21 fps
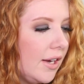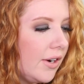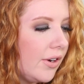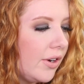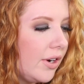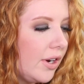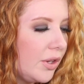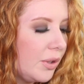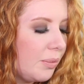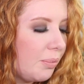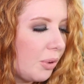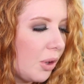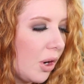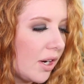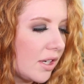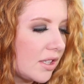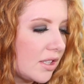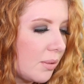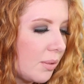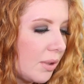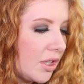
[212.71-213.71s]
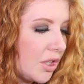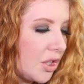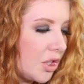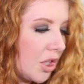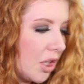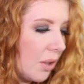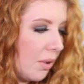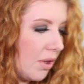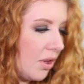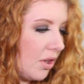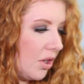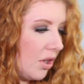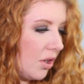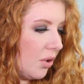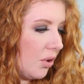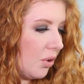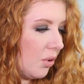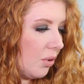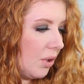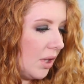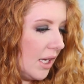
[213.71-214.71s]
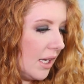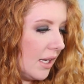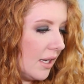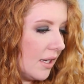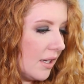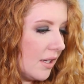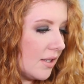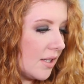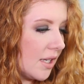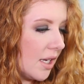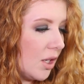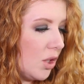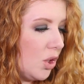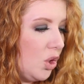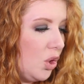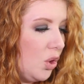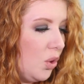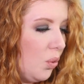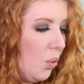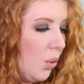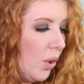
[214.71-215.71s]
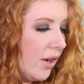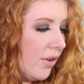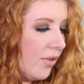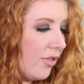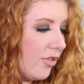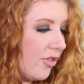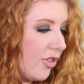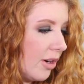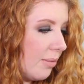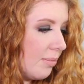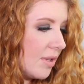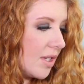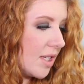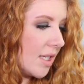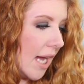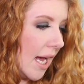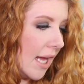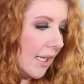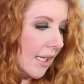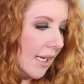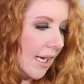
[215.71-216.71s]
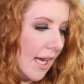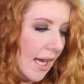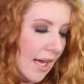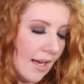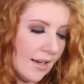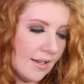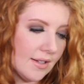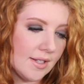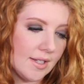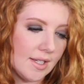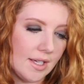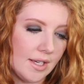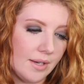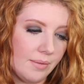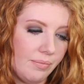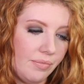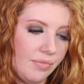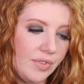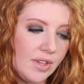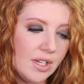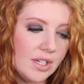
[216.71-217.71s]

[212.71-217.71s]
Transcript: Now another product I wanted to share with you is a new one from Sally Hansen.